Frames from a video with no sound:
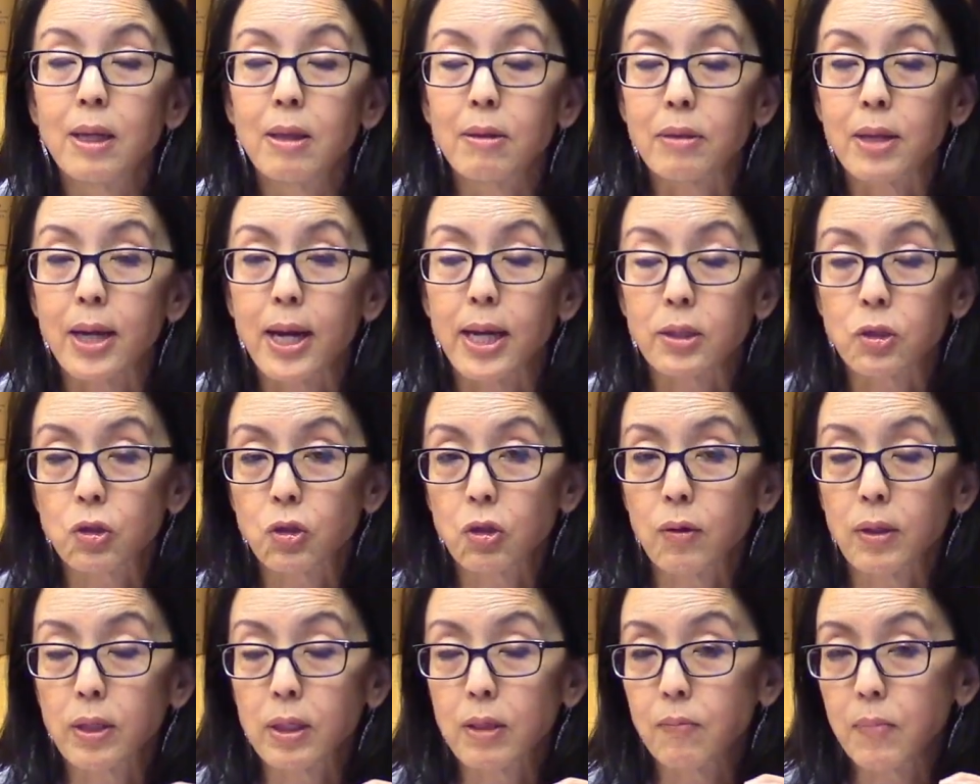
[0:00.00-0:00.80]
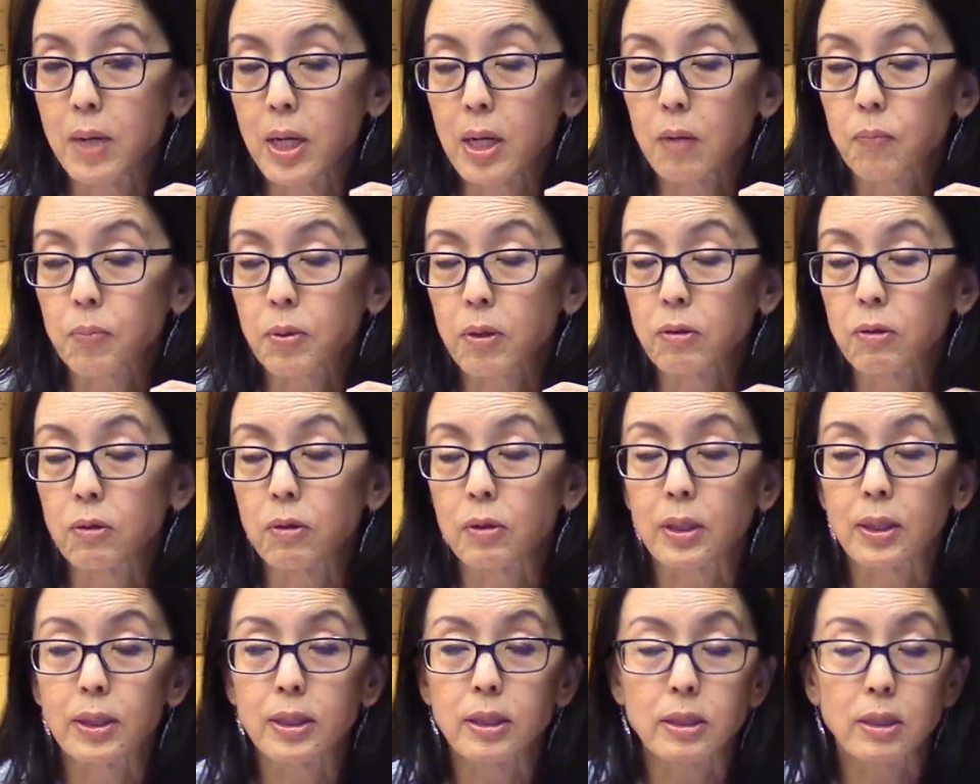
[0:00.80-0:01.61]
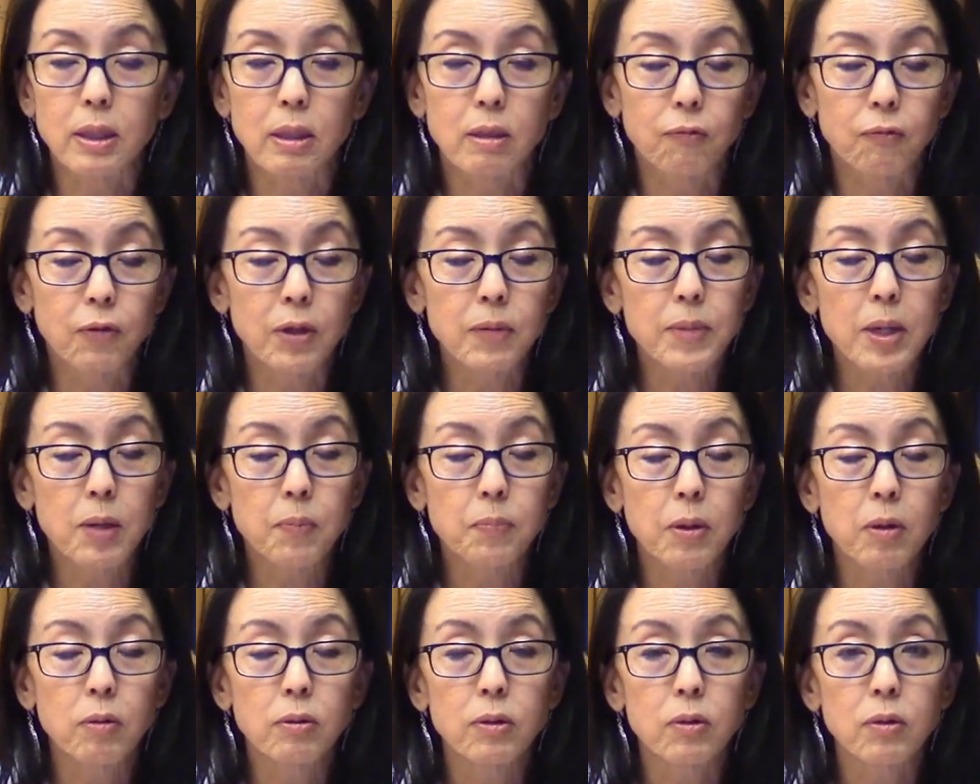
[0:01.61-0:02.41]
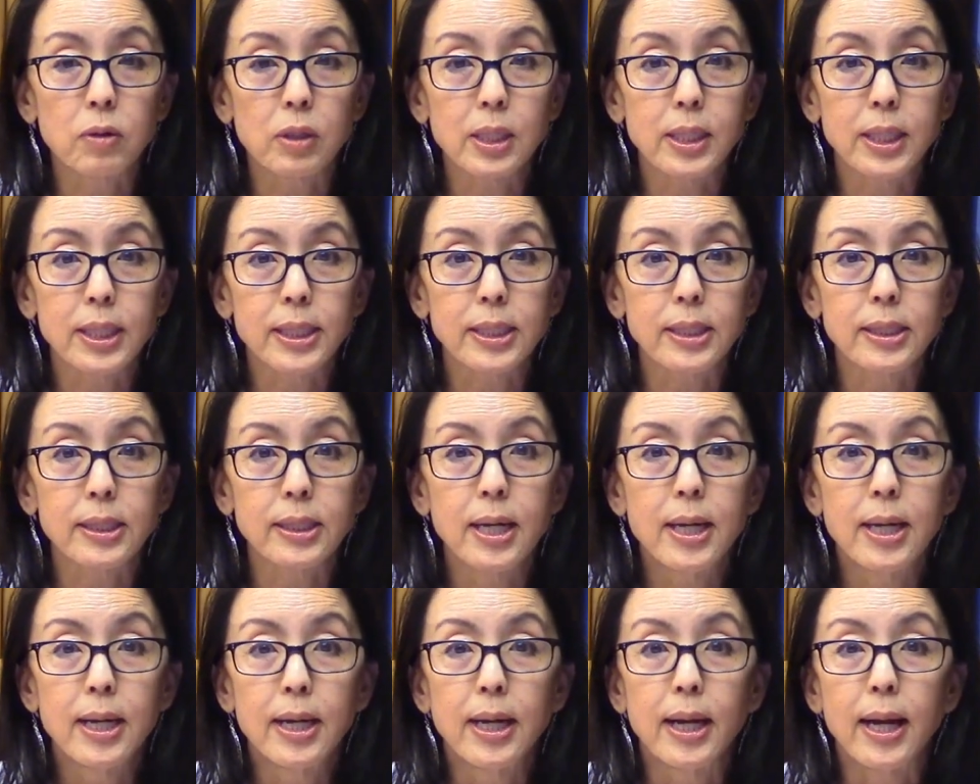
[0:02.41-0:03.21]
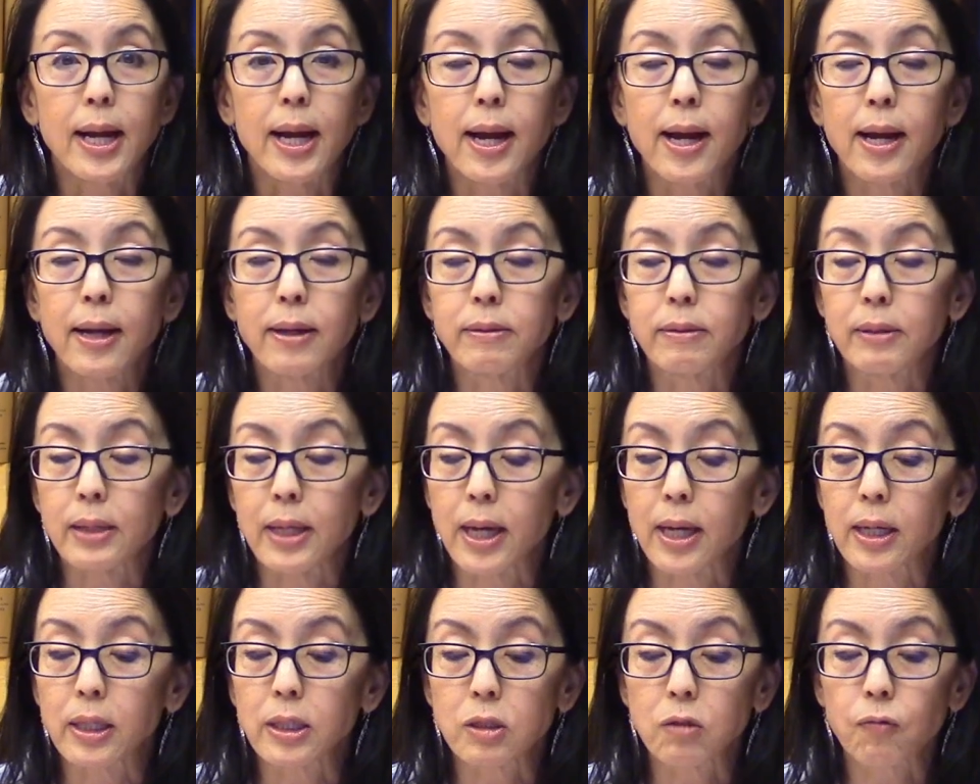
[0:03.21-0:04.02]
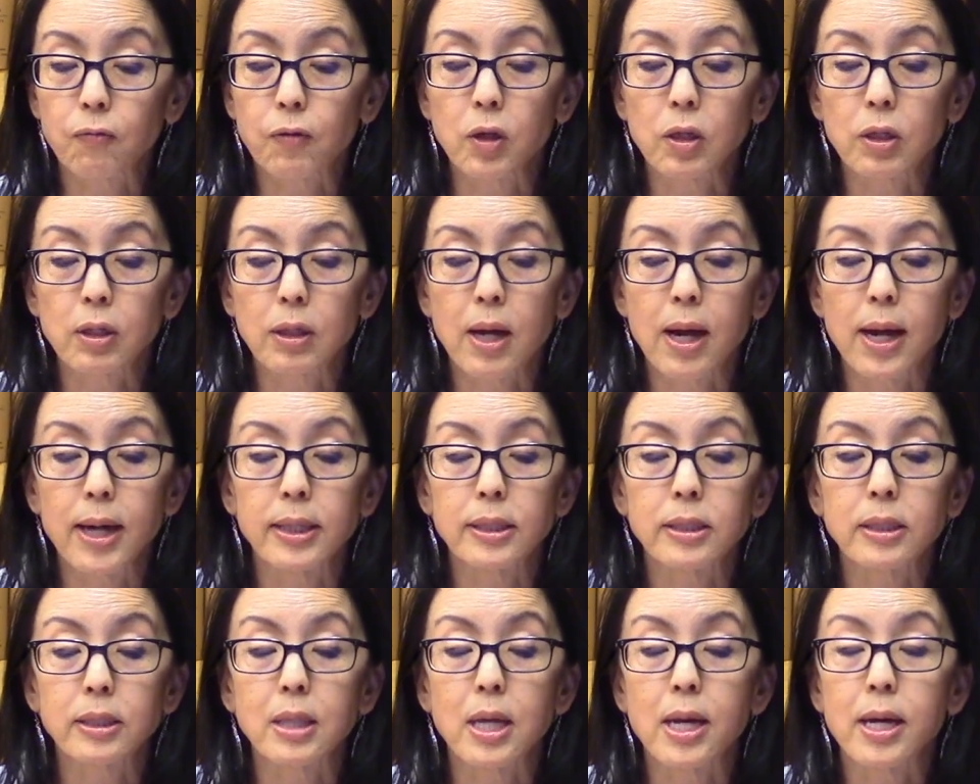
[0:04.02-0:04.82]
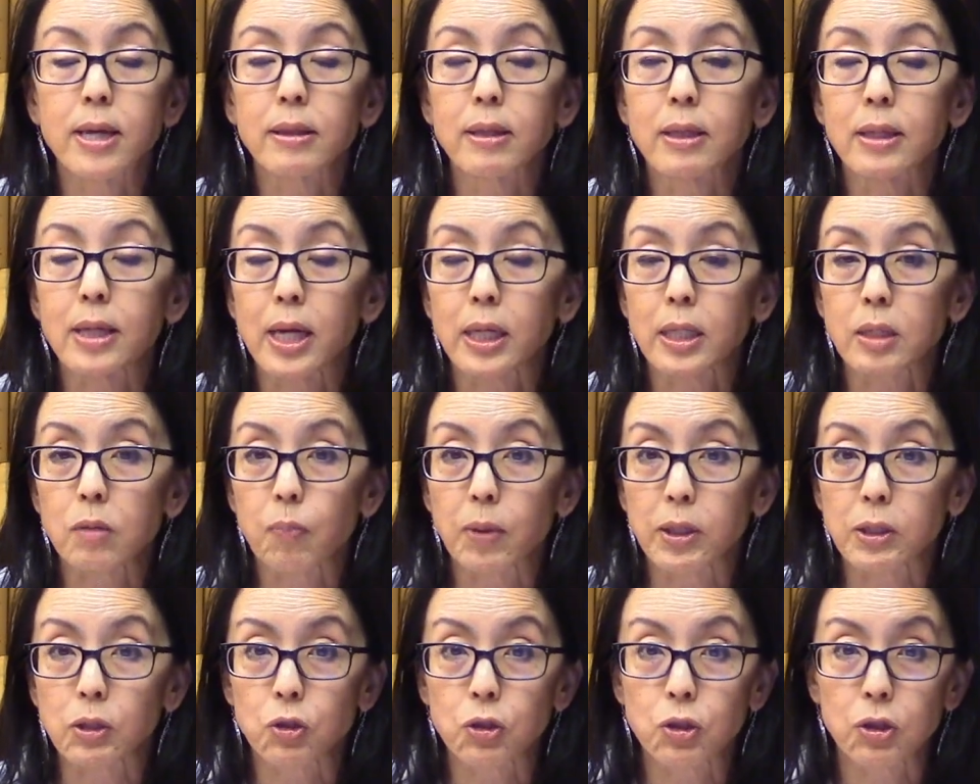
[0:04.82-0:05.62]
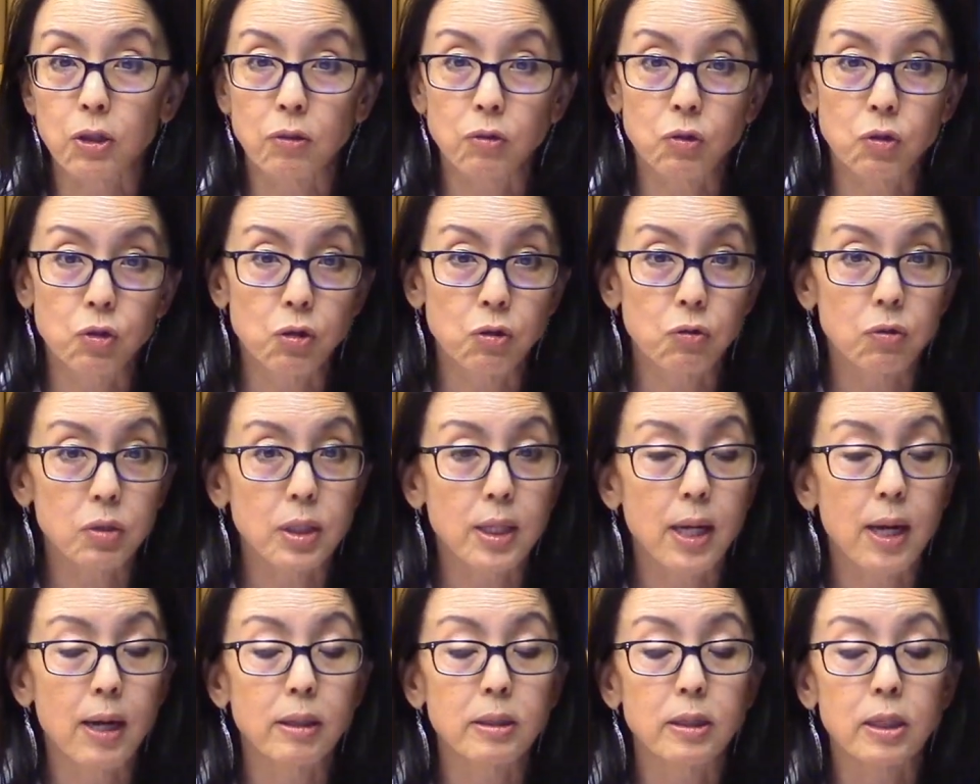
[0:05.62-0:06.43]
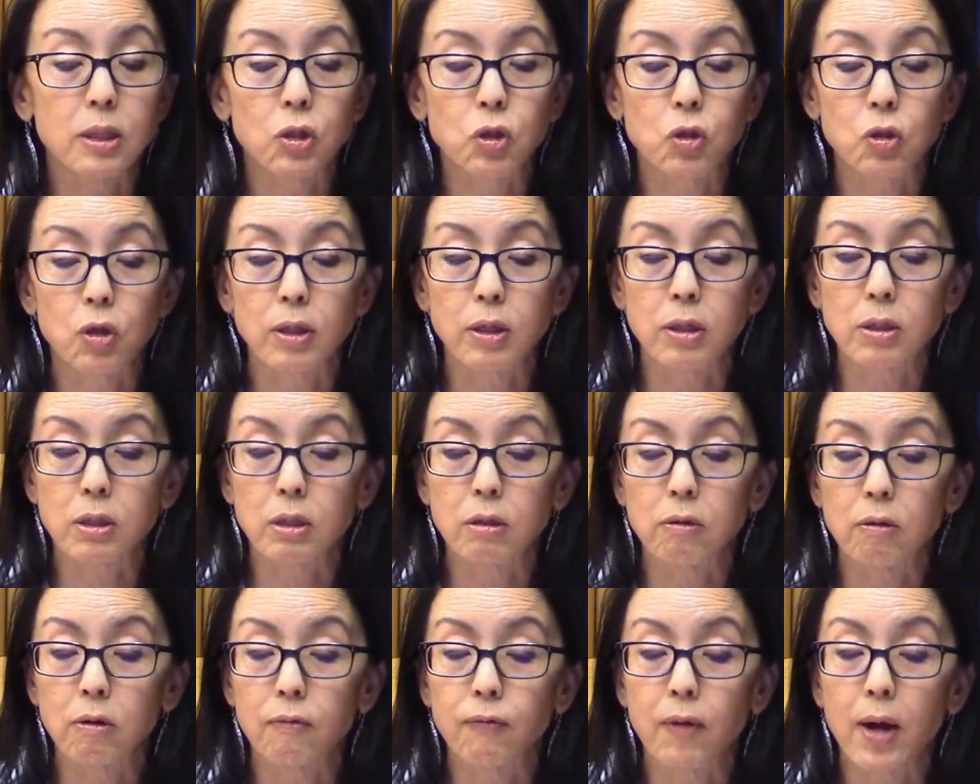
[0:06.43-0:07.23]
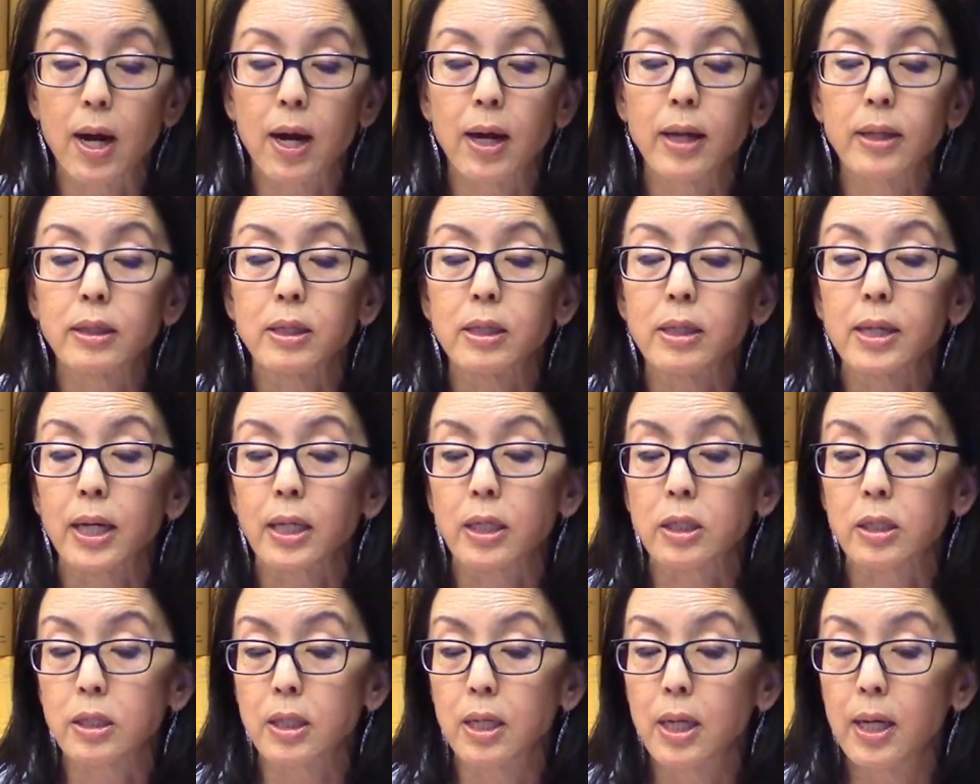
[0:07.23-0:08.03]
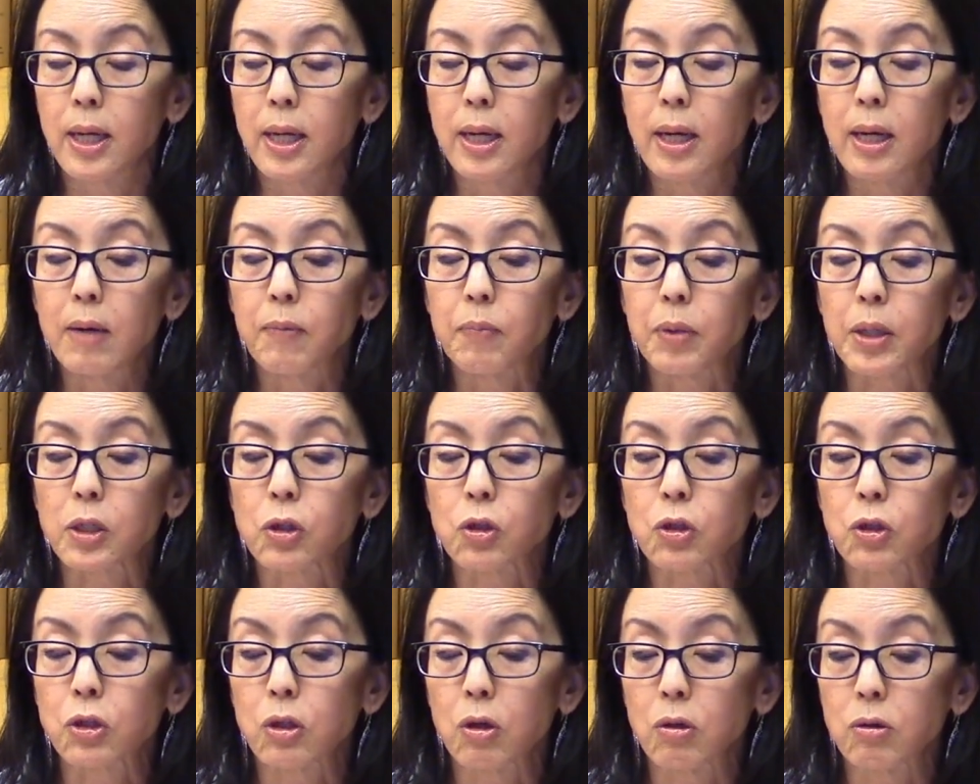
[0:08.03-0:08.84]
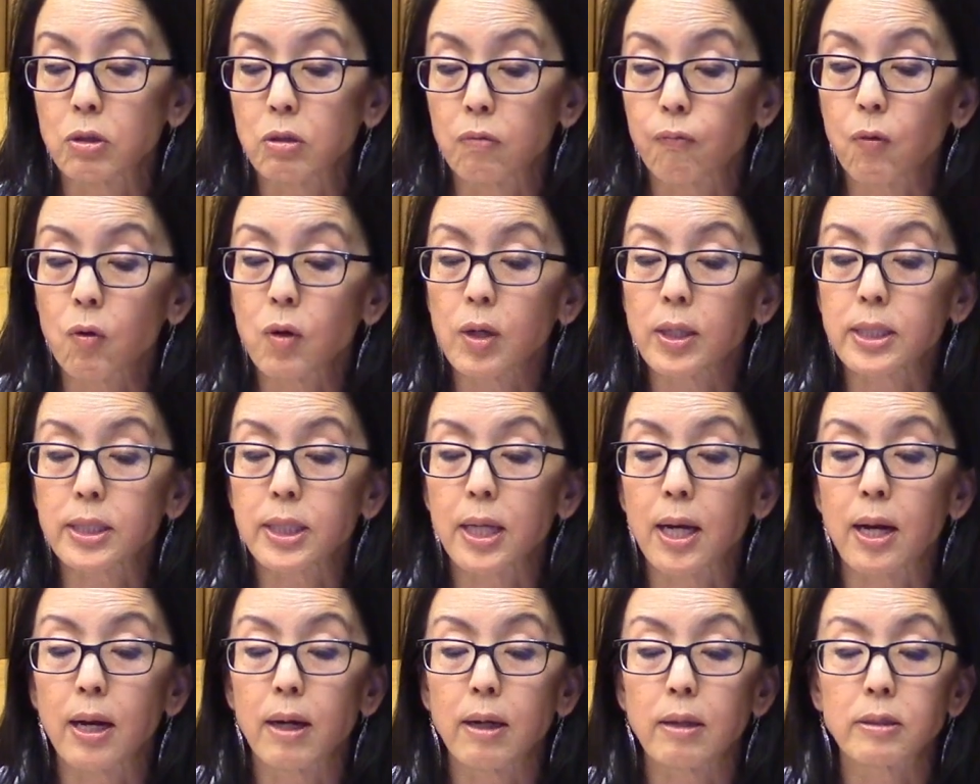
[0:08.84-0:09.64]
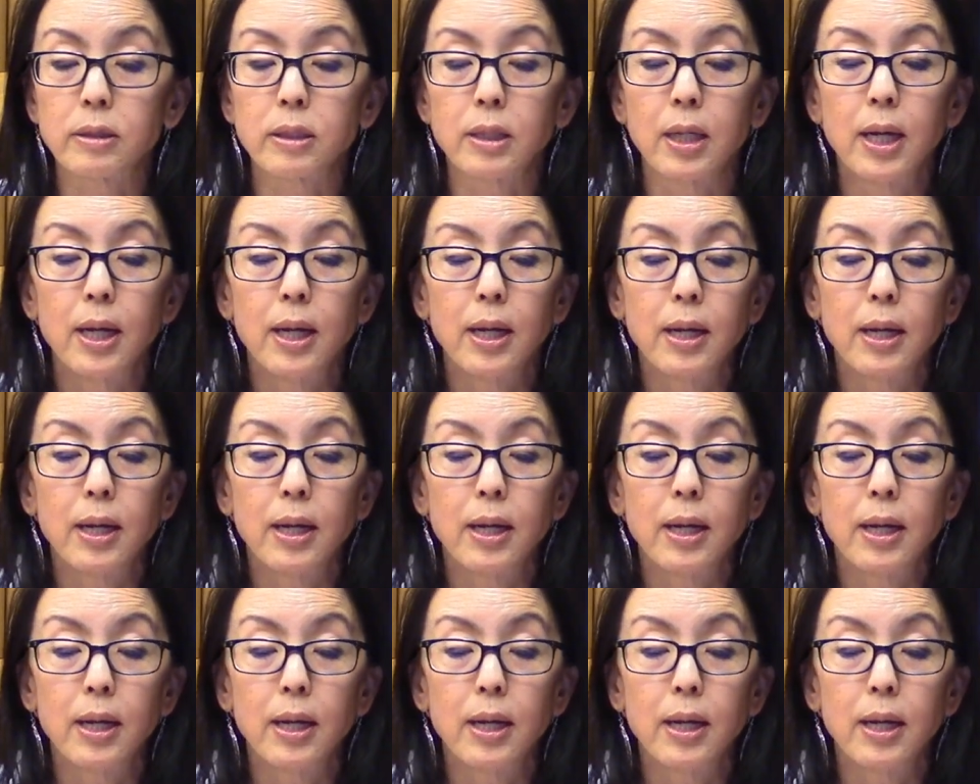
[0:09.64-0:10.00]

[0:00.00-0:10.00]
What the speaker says: That's showing the male pronucleus and the female pronucleus, and the egg is fertilized. Then the next picture shows 2 cells. It started to divide. The next picture shows 4 cells.